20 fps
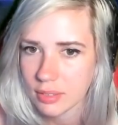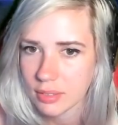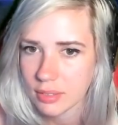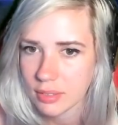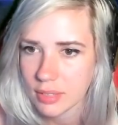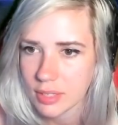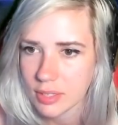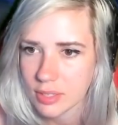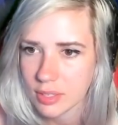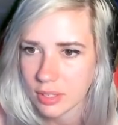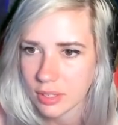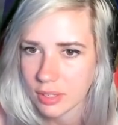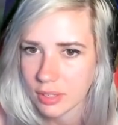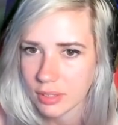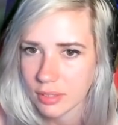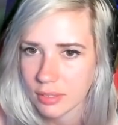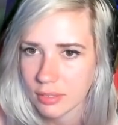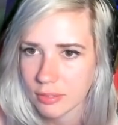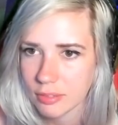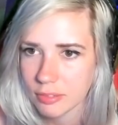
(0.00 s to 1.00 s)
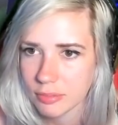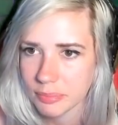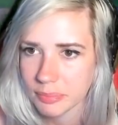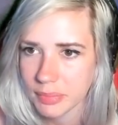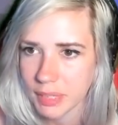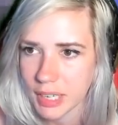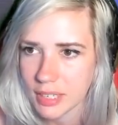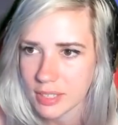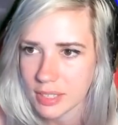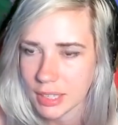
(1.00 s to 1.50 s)
These are
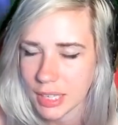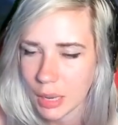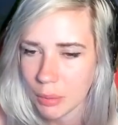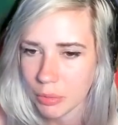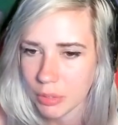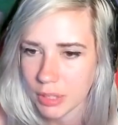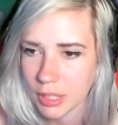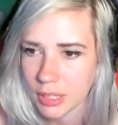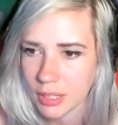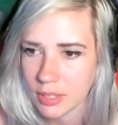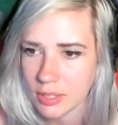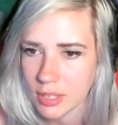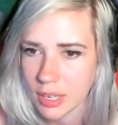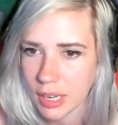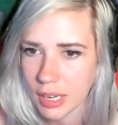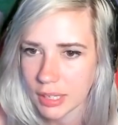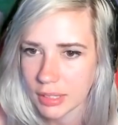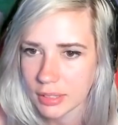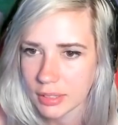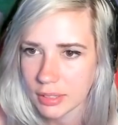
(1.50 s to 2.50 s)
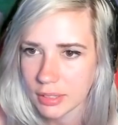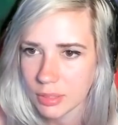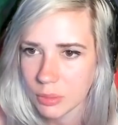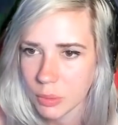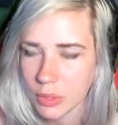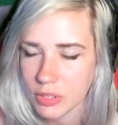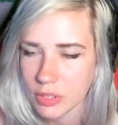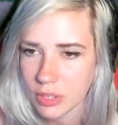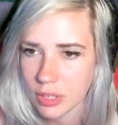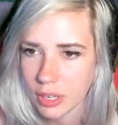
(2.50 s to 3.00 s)
less elaborately designed than the
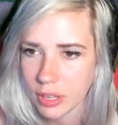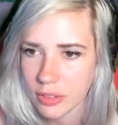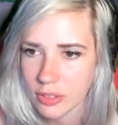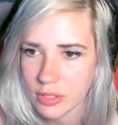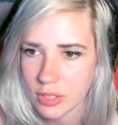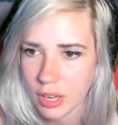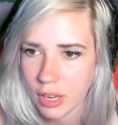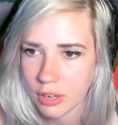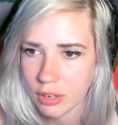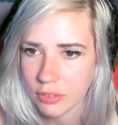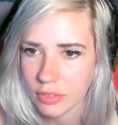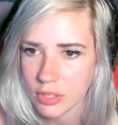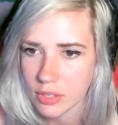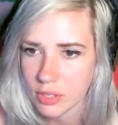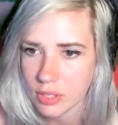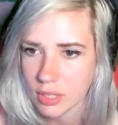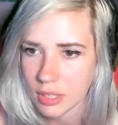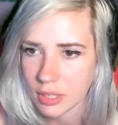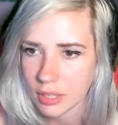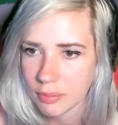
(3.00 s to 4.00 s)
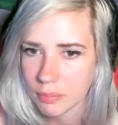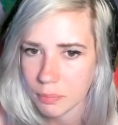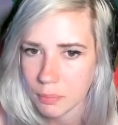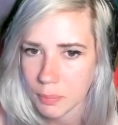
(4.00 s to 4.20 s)
ones on the other side, obviously.